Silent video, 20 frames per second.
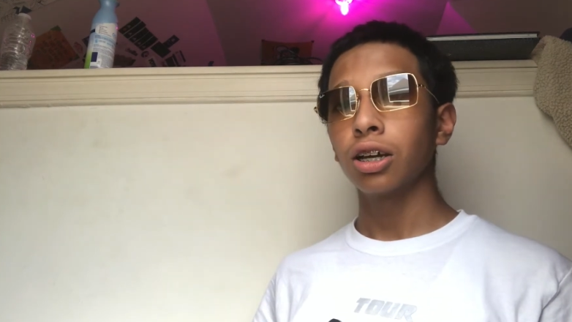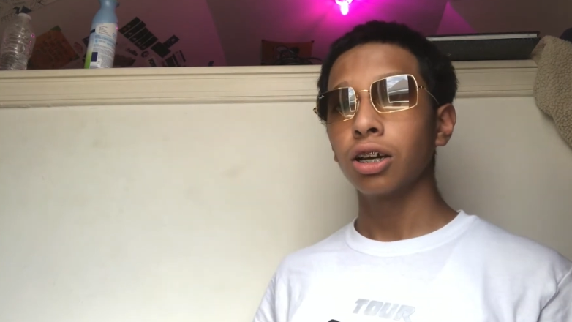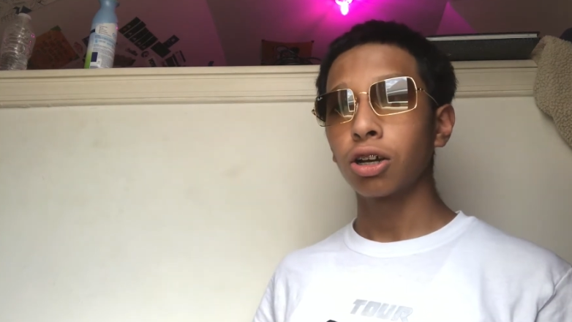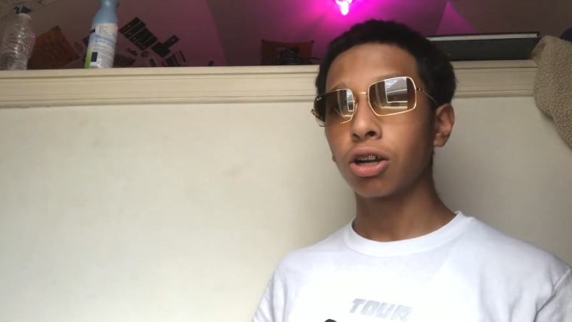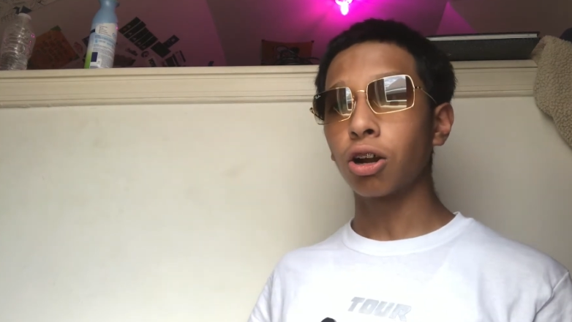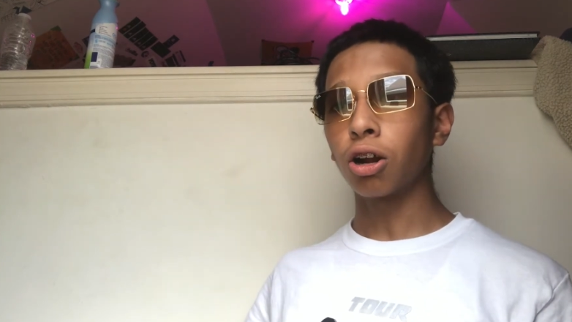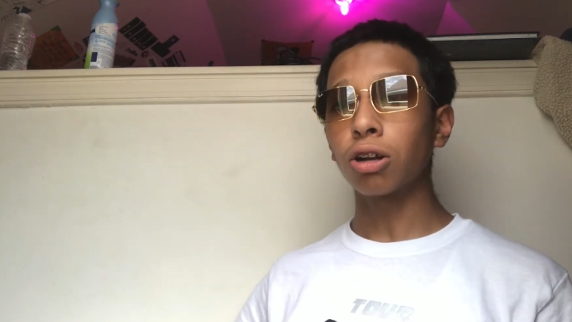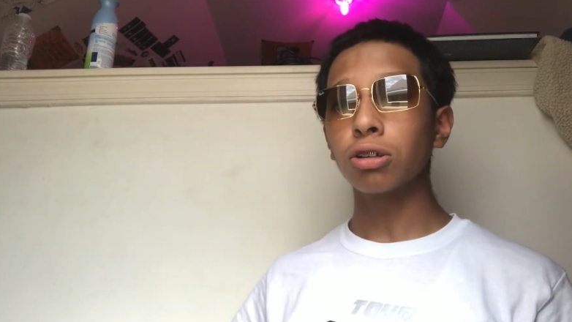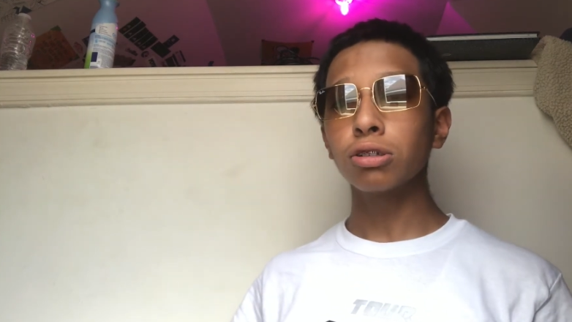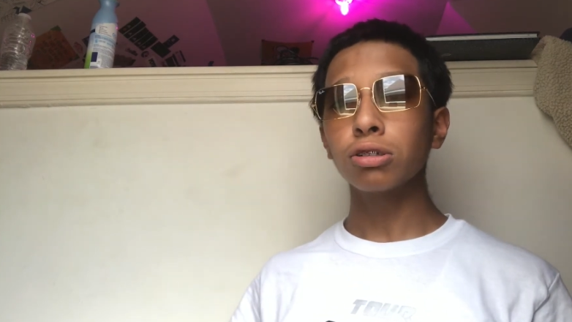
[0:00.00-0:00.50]

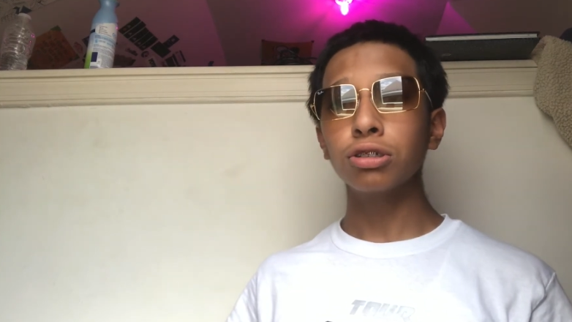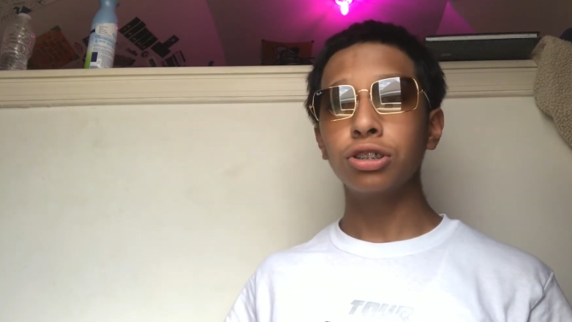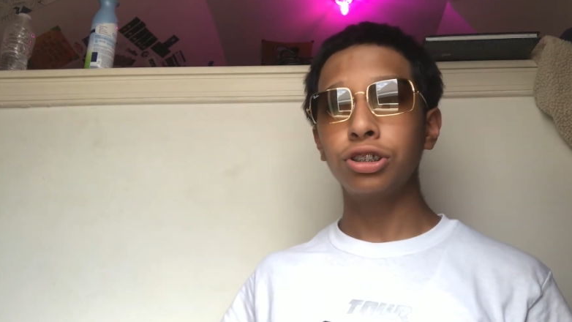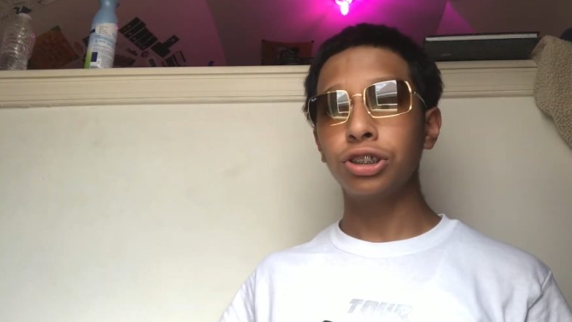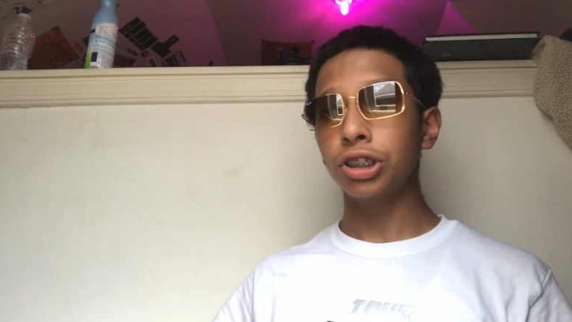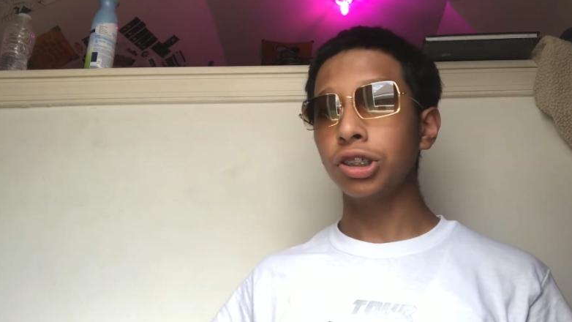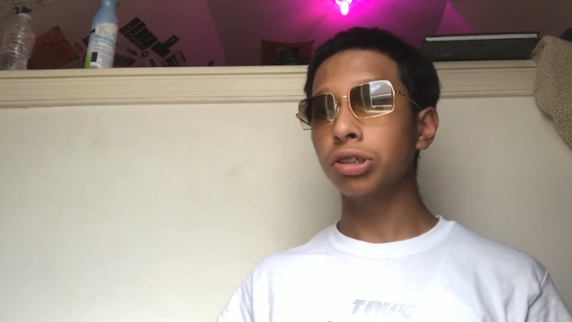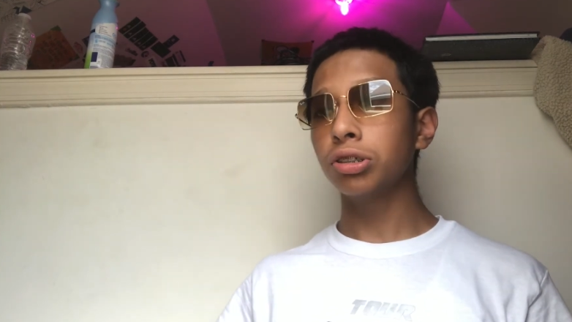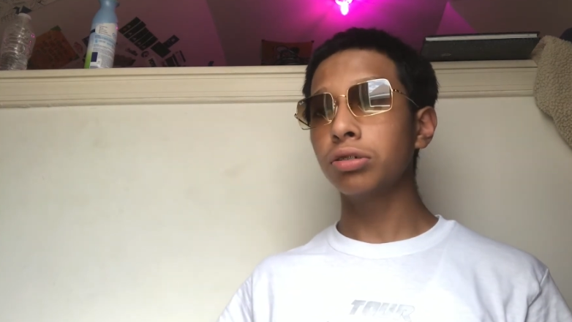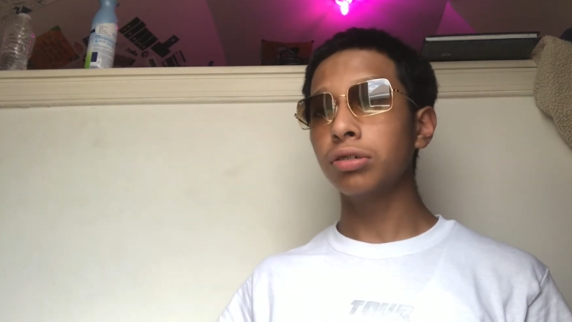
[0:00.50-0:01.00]
Carlos,
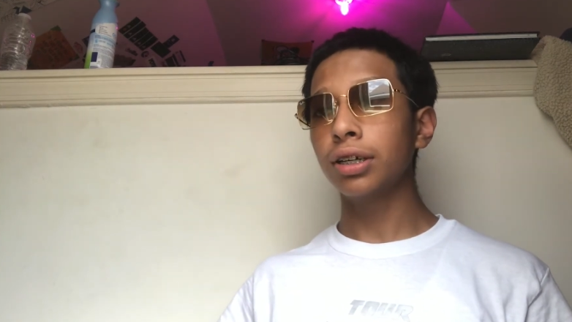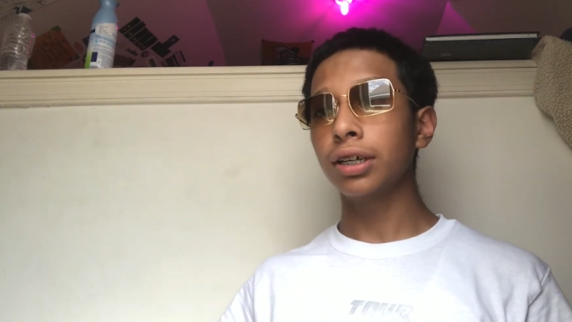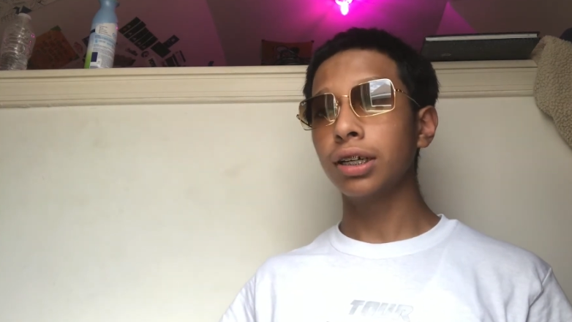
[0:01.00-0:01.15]
Gio,